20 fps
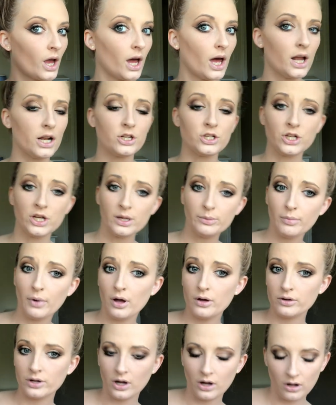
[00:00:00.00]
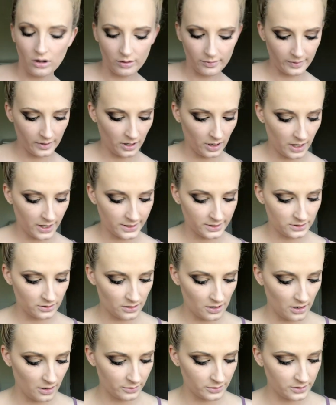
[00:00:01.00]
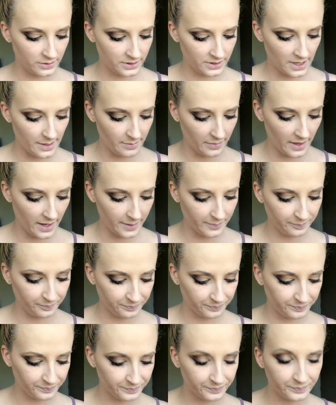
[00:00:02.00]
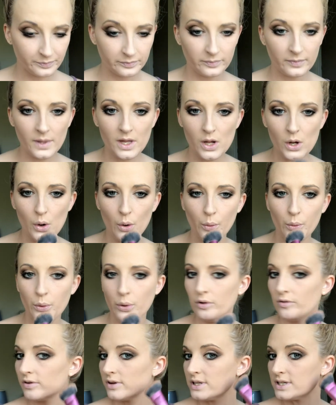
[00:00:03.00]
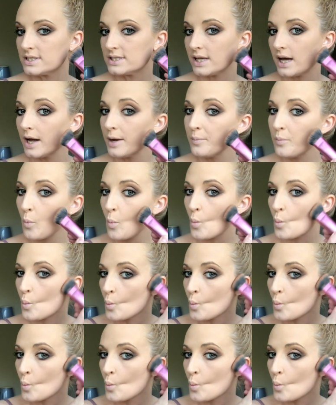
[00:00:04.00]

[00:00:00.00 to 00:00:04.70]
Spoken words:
Got a cheekbone, y'all. Alright, so now I'll do the same thing for this side.